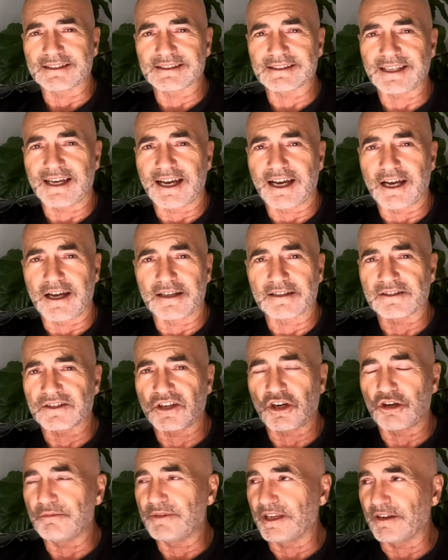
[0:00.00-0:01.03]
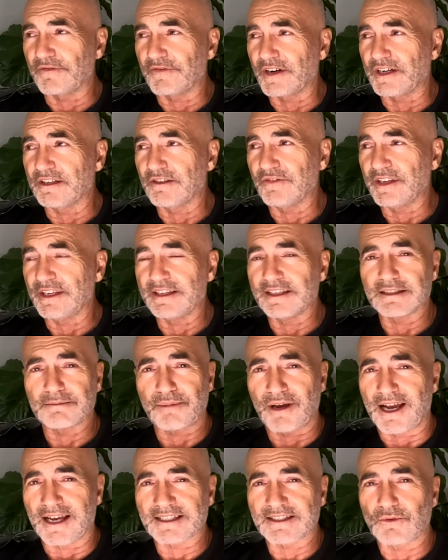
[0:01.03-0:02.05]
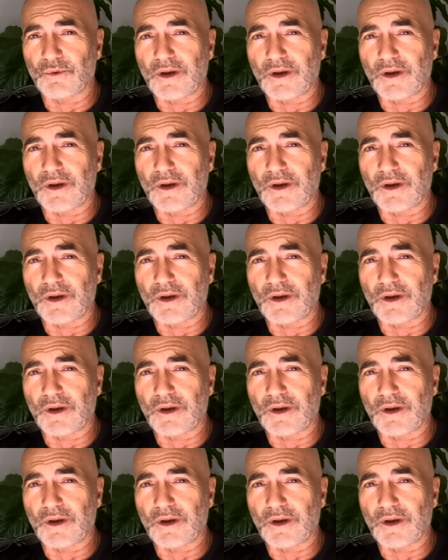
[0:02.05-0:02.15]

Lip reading: Star told me a friend of his passed